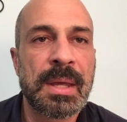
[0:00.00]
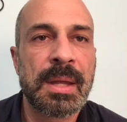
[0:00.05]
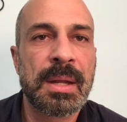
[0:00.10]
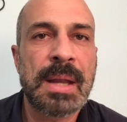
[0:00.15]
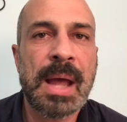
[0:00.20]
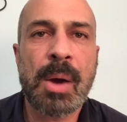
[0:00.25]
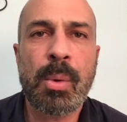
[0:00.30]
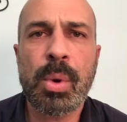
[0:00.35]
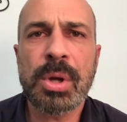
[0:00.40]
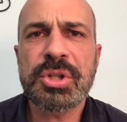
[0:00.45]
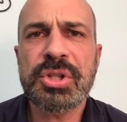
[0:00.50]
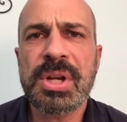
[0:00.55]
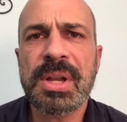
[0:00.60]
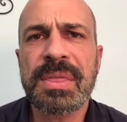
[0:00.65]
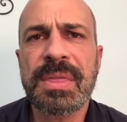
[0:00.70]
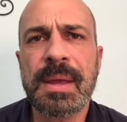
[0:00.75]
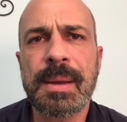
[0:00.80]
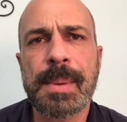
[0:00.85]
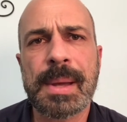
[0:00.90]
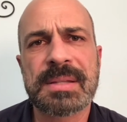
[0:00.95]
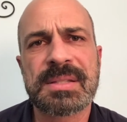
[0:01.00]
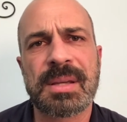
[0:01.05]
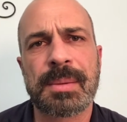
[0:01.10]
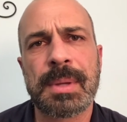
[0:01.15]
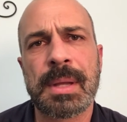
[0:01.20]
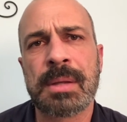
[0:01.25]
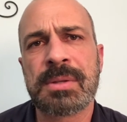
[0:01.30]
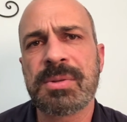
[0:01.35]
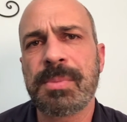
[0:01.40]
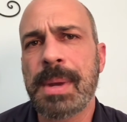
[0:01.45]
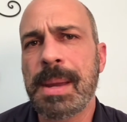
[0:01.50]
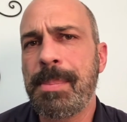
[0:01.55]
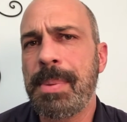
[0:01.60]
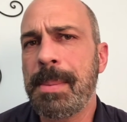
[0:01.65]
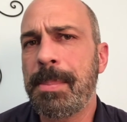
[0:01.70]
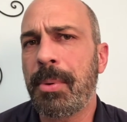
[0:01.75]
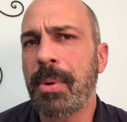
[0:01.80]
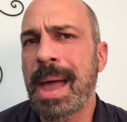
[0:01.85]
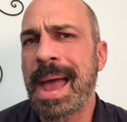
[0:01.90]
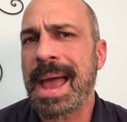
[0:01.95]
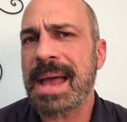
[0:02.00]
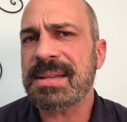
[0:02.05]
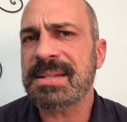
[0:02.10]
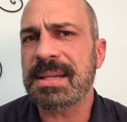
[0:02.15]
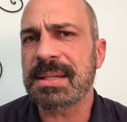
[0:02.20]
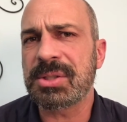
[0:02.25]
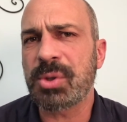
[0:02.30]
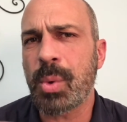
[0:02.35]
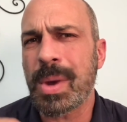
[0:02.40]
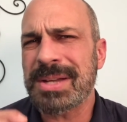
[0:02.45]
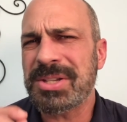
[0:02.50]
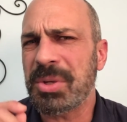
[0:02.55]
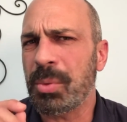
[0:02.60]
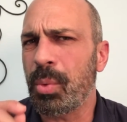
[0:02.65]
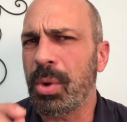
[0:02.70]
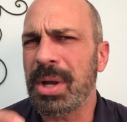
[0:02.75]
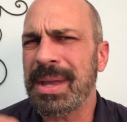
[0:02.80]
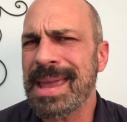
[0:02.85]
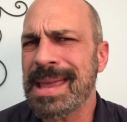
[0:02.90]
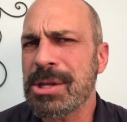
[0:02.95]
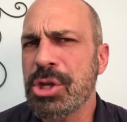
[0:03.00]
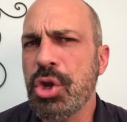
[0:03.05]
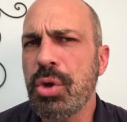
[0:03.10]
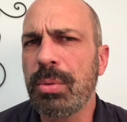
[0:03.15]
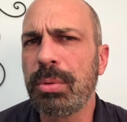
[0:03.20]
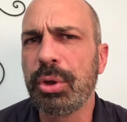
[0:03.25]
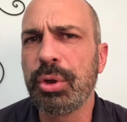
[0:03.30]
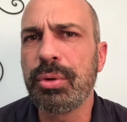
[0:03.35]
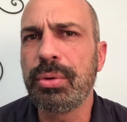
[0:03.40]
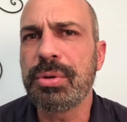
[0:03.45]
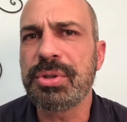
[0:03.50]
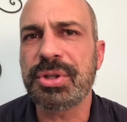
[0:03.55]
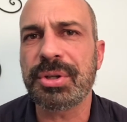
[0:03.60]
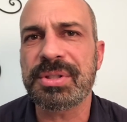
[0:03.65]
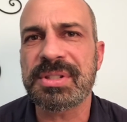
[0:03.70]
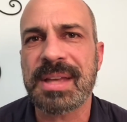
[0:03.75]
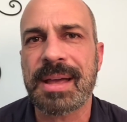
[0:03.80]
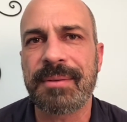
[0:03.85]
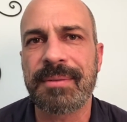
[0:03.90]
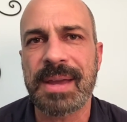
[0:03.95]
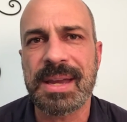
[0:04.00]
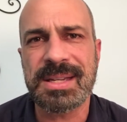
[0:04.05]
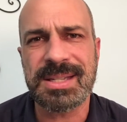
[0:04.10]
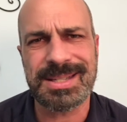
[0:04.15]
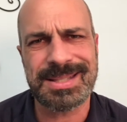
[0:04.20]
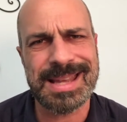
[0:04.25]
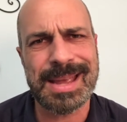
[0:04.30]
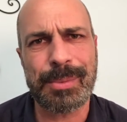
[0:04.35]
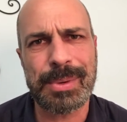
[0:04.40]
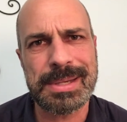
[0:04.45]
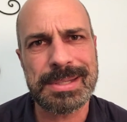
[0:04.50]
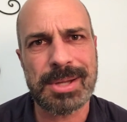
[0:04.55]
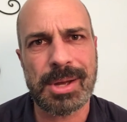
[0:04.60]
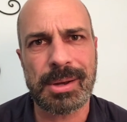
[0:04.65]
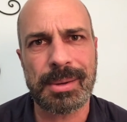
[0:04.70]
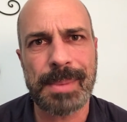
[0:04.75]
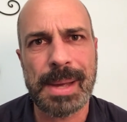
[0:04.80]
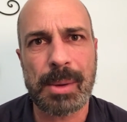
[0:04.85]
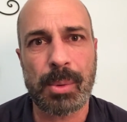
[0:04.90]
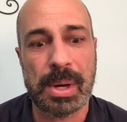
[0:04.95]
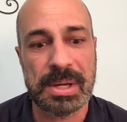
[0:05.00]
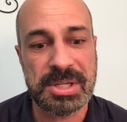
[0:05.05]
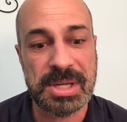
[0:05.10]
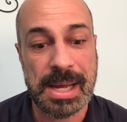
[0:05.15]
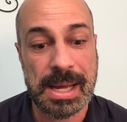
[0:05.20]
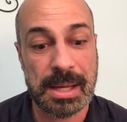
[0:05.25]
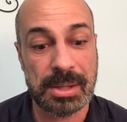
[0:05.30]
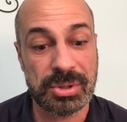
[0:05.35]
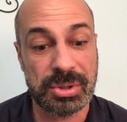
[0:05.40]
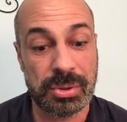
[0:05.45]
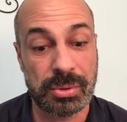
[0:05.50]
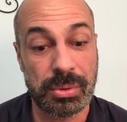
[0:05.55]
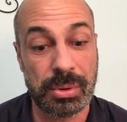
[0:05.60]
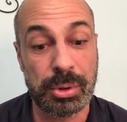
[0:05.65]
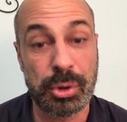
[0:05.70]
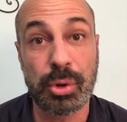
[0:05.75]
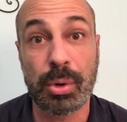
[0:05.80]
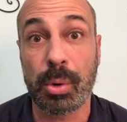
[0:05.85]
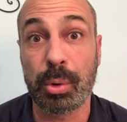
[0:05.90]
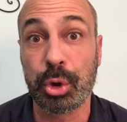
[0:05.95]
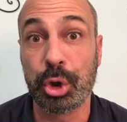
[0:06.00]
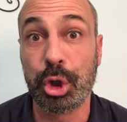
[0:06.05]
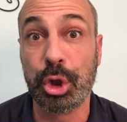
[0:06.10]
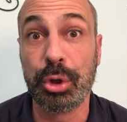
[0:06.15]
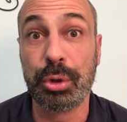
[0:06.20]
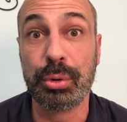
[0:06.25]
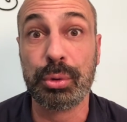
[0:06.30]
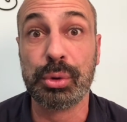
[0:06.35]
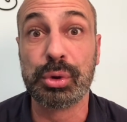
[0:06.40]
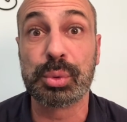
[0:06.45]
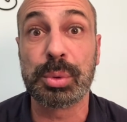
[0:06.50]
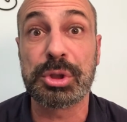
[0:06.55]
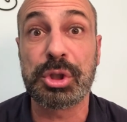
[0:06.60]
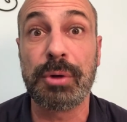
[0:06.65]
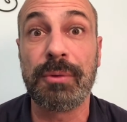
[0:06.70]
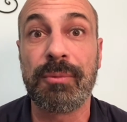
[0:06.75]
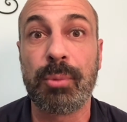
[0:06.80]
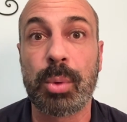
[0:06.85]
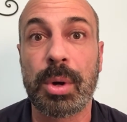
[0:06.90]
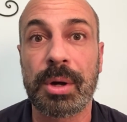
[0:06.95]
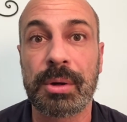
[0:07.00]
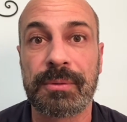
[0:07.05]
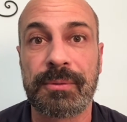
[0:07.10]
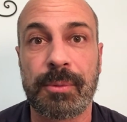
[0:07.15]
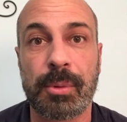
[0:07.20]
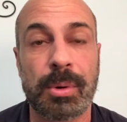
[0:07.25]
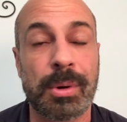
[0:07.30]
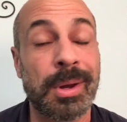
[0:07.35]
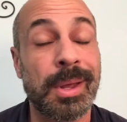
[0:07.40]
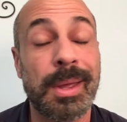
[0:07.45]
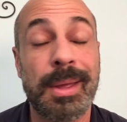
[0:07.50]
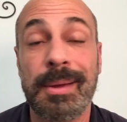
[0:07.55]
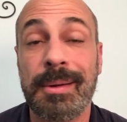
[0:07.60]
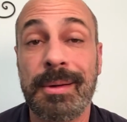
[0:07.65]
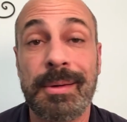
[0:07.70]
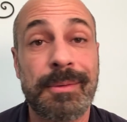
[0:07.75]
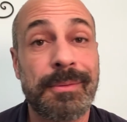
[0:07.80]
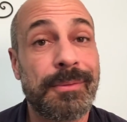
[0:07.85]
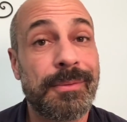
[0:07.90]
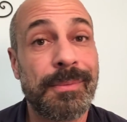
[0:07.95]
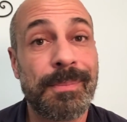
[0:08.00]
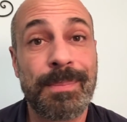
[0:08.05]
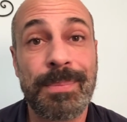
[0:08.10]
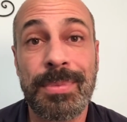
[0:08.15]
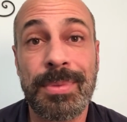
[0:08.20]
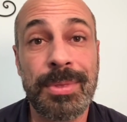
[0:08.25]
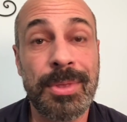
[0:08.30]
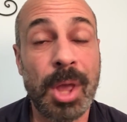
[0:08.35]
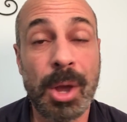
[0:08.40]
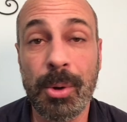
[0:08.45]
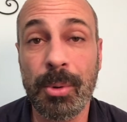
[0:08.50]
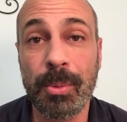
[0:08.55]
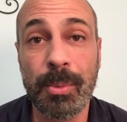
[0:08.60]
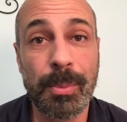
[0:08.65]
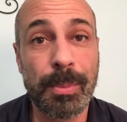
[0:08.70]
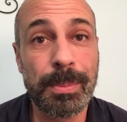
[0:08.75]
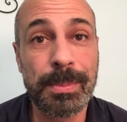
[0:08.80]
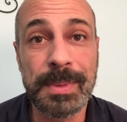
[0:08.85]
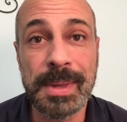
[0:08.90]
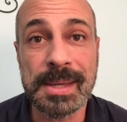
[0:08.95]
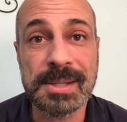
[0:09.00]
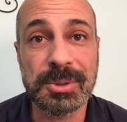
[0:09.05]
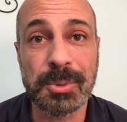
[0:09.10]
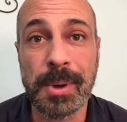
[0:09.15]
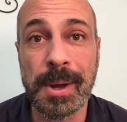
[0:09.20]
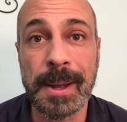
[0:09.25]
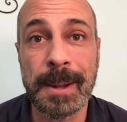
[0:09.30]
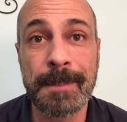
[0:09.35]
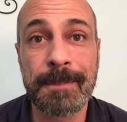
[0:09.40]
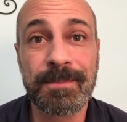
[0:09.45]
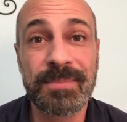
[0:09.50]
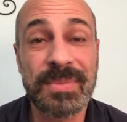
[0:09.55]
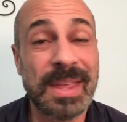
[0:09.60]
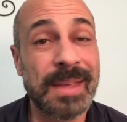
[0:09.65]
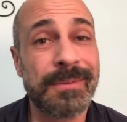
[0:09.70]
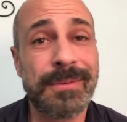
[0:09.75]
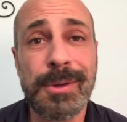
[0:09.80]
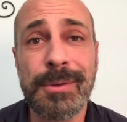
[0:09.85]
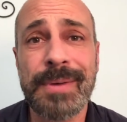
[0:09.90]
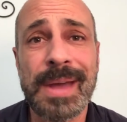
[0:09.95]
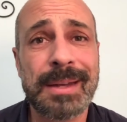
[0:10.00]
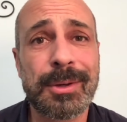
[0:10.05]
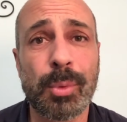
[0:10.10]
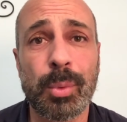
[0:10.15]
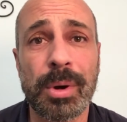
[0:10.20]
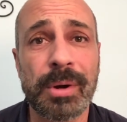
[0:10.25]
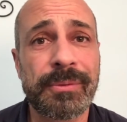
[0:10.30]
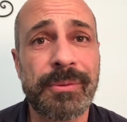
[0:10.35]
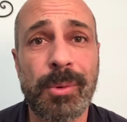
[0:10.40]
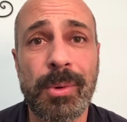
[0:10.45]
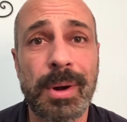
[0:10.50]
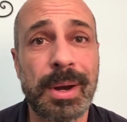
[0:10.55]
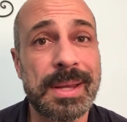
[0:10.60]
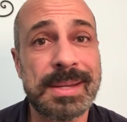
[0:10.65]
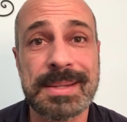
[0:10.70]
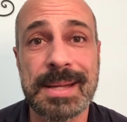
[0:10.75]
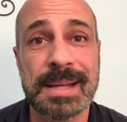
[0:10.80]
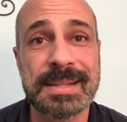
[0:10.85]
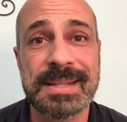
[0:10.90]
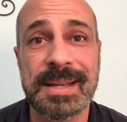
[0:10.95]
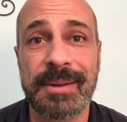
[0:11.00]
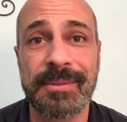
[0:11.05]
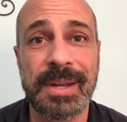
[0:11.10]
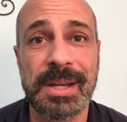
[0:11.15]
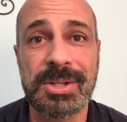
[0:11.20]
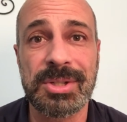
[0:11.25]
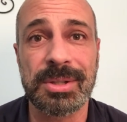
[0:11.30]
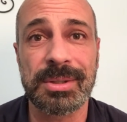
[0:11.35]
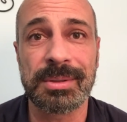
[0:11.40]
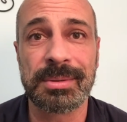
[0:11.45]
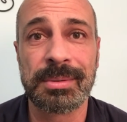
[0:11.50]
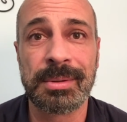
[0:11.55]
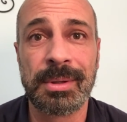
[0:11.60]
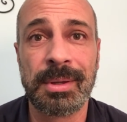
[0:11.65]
Now, I want you to think about something. So many people ask this question, well, can you lose your salvation? Is that what he's talking about? Watch out so you don't lose what you've worked for. No. Guess what? If you've had to work for it, it's not salvation.